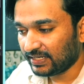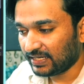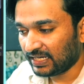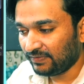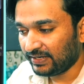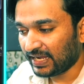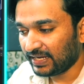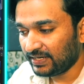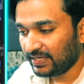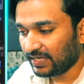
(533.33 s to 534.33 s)
I will drag
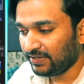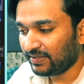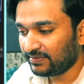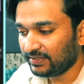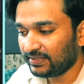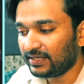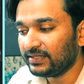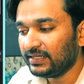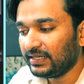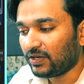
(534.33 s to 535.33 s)
it, and you can see that
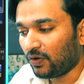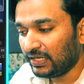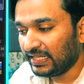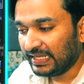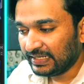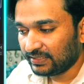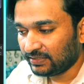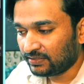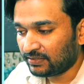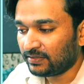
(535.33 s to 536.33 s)
only
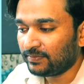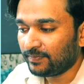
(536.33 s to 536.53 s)
the